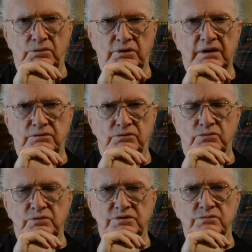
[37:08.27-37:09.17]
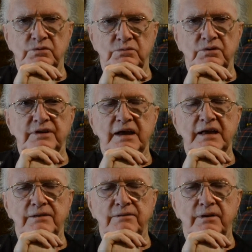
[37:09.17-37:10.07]
That's the reason we went
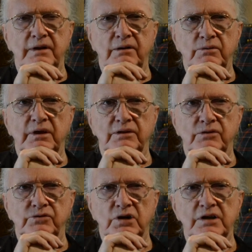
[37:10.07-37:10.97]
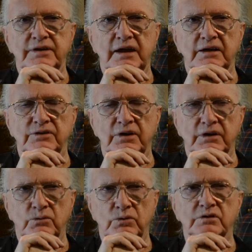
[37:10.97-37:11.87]
down there. We had those contacts and I
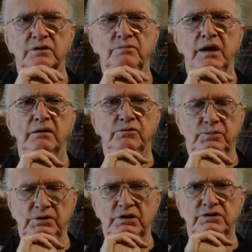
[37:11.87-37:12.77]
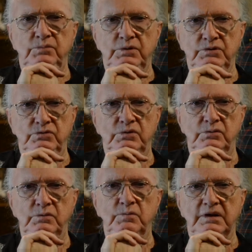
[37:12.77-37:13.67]
could work them out. It was because of Peace Corps that
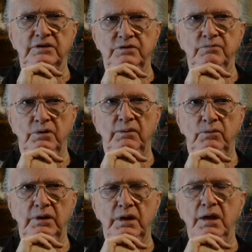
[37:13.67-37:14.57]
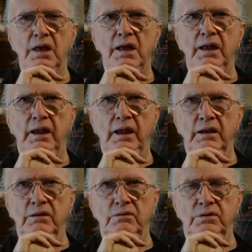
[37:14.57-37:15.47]
we played Zimbabwe.
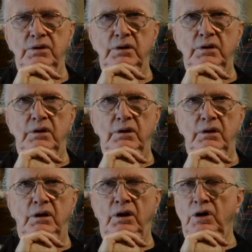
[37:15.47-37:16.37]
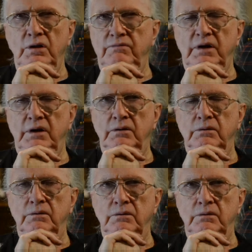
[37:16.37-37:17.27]
And all of our
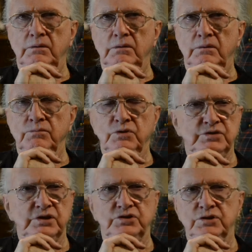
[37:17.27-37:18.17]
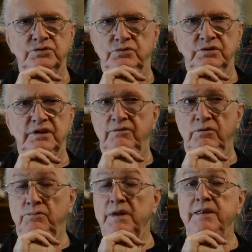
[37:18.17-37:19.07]
musicians who had
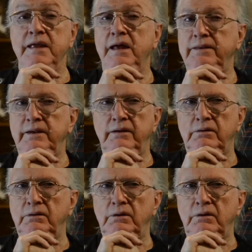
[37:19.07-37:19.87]
never been down there